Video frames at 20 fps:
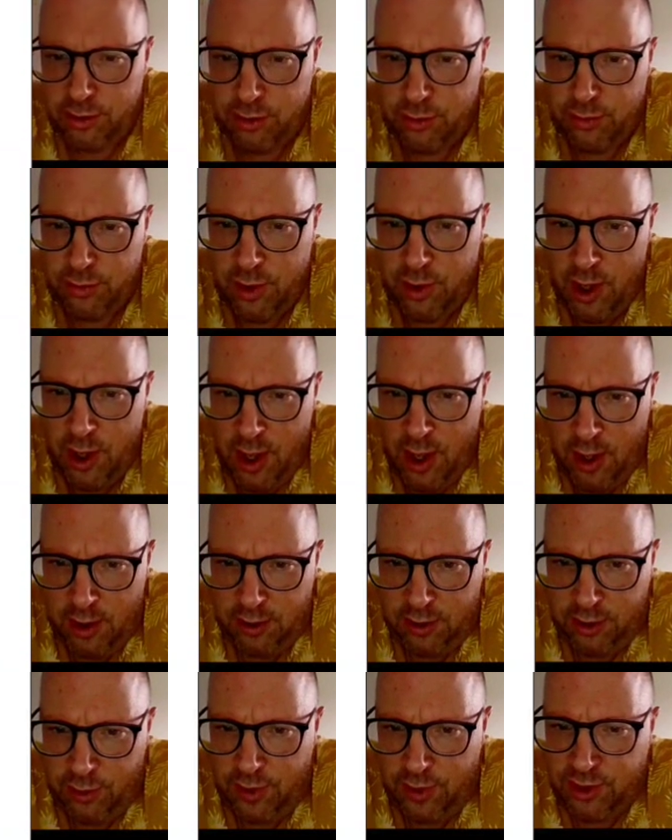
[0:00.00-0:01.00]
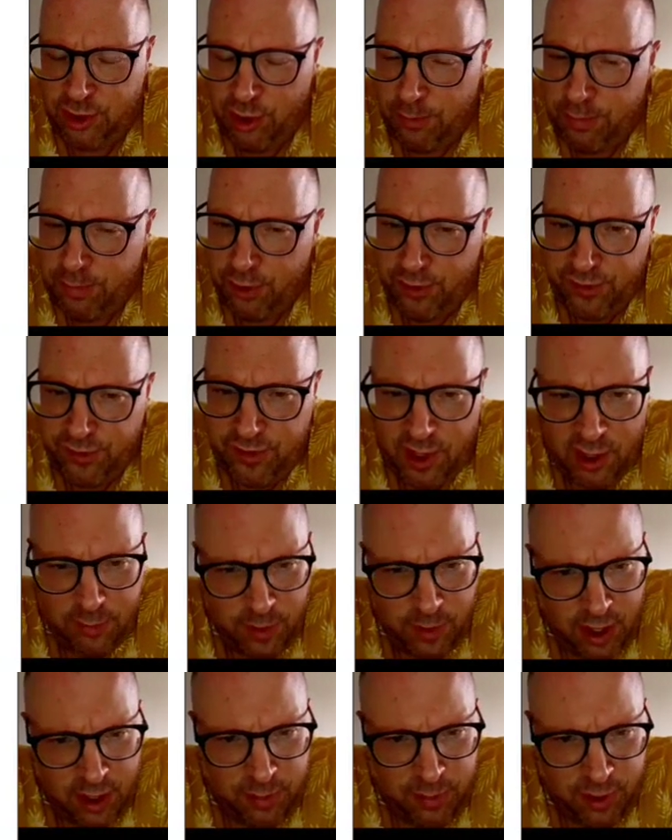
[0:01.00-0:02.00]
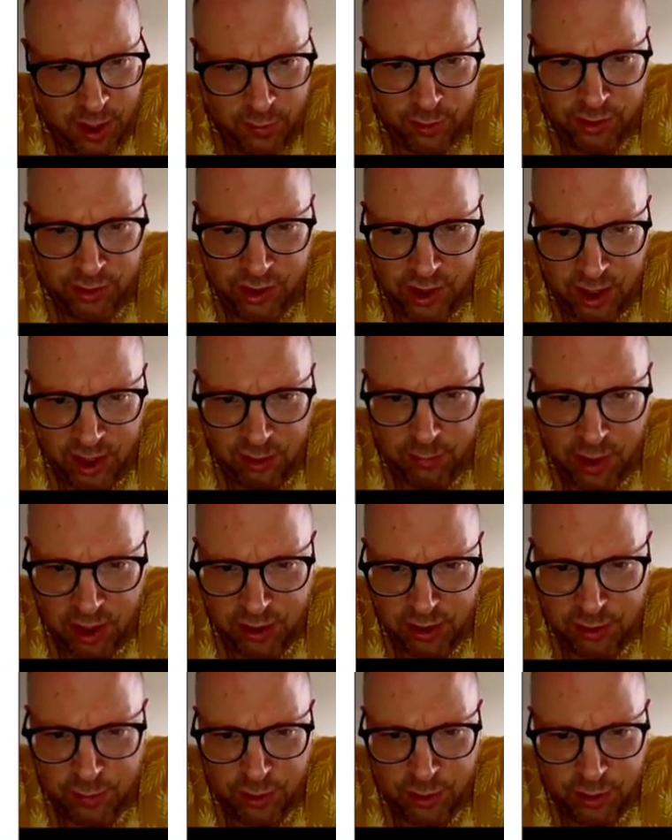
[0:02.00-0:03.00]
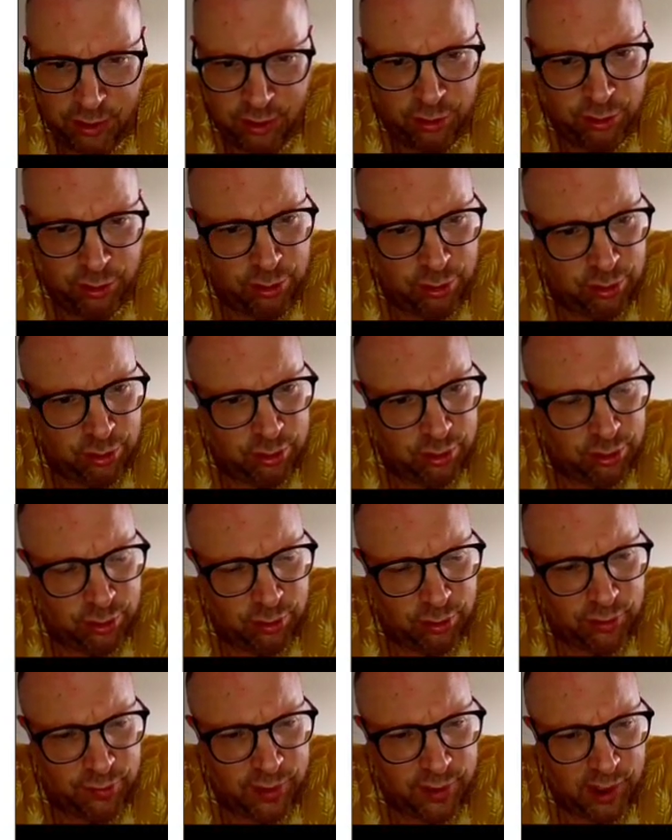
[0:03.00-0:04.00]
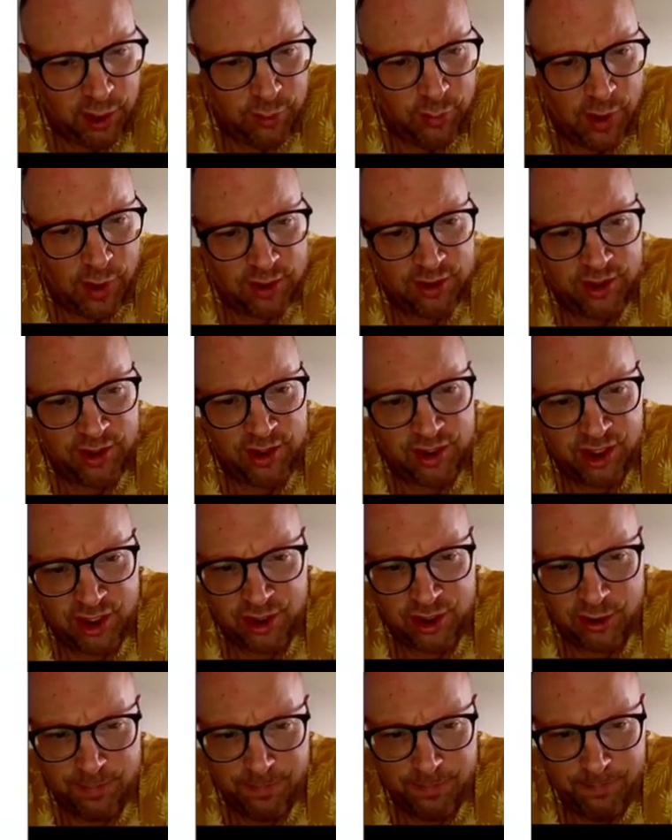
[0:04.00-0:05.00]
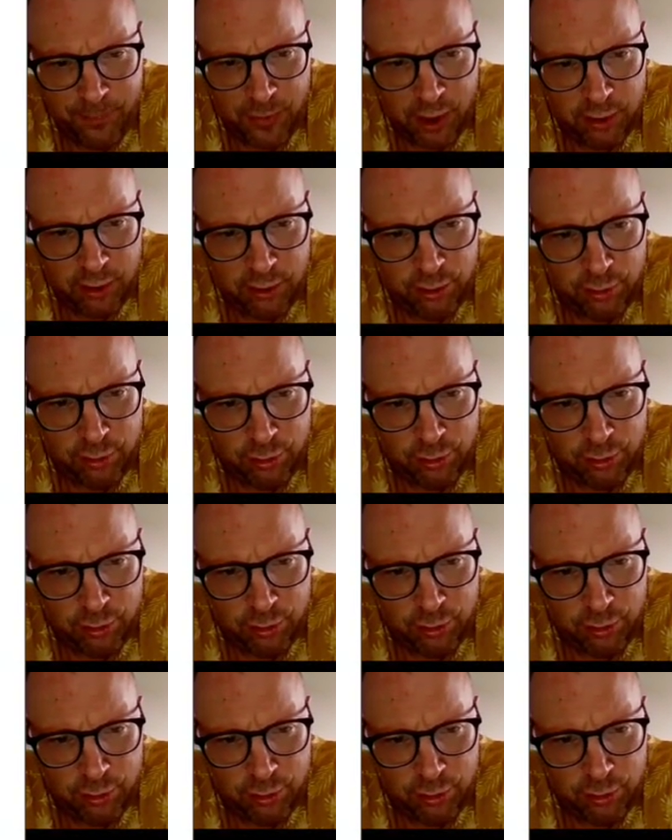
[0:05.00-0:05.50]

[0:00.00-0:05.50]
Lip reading: So at some point of time, ABN AMRO senior management took a very wise decision